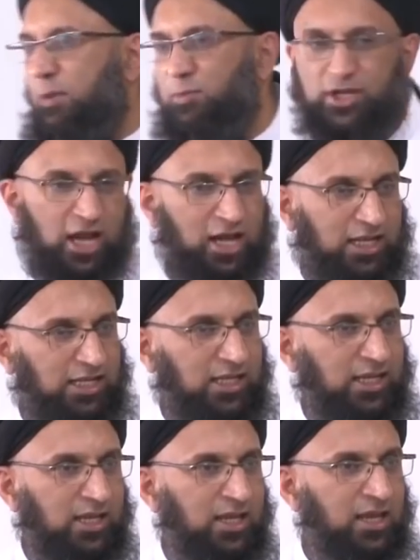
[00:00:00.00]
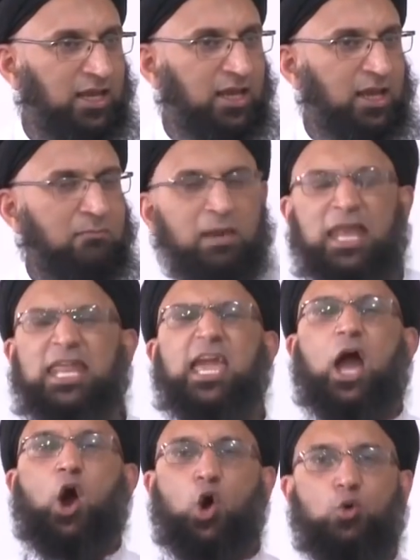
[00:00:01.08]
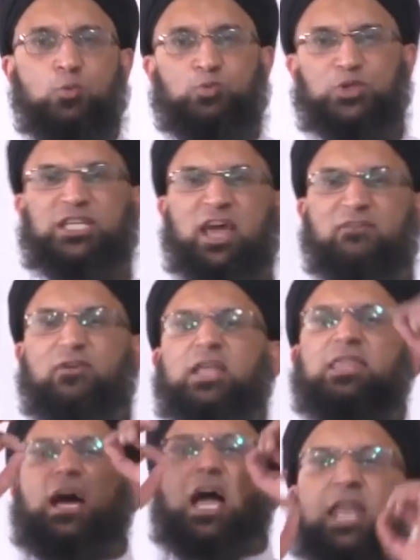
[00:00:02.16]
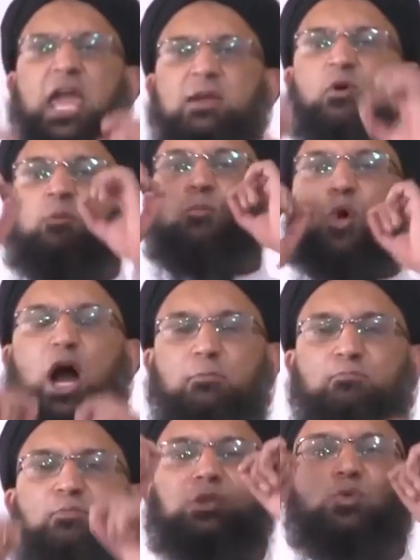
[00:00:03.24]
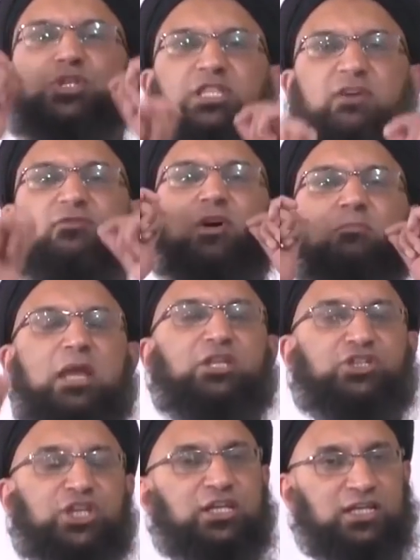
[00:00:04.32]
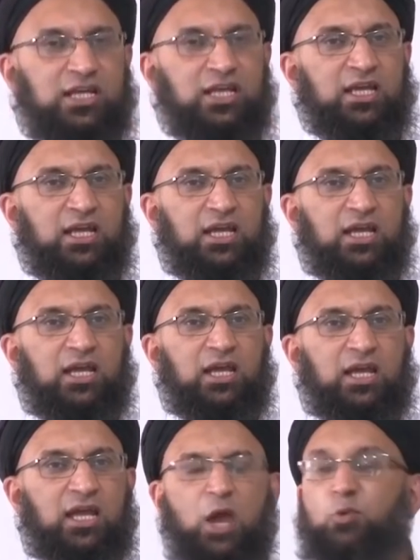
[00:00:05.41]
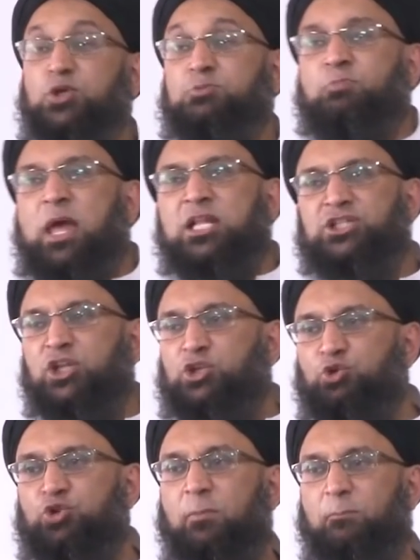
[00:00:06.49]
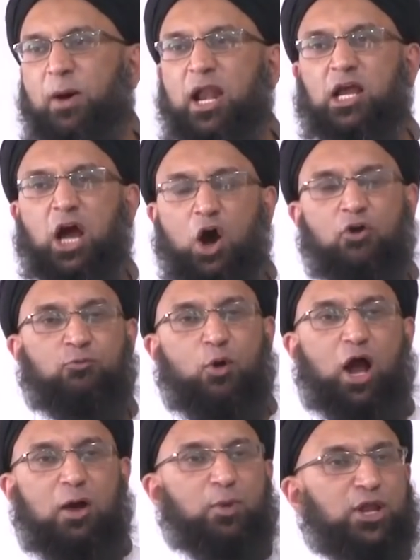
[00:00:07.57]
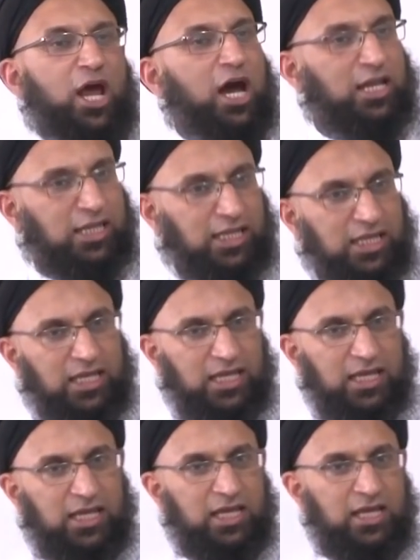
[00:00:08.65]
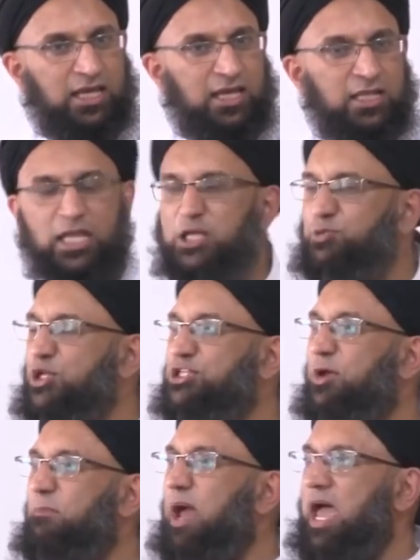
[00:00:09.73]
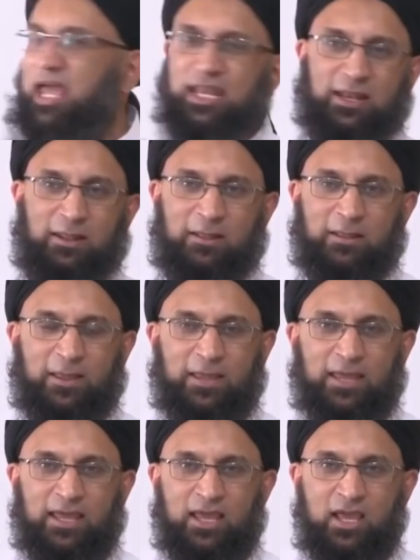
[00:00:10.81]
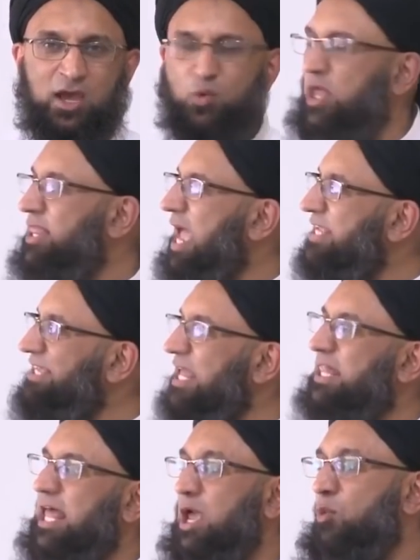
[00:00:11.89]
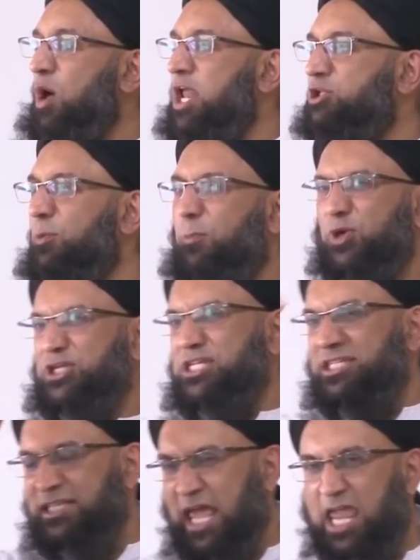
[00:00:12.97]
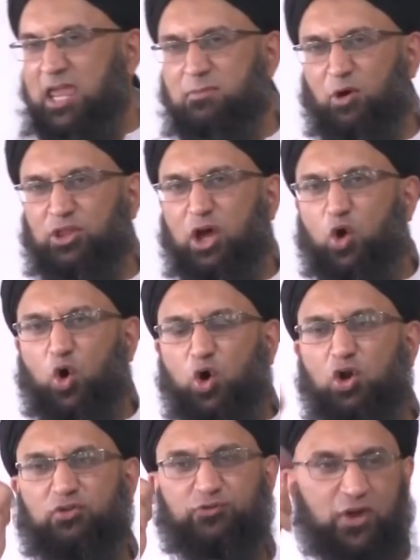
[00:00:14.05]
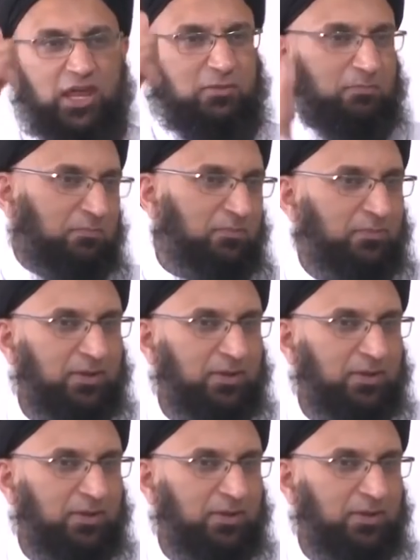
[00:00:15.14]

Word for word: Muhammad Ali. Many homes which never, the name of Muhammad was never mentioned. It was mentioned through the barakah of Muhammad Ali. This was a man, when they said that they wanted to put his name on the Hall of Fame.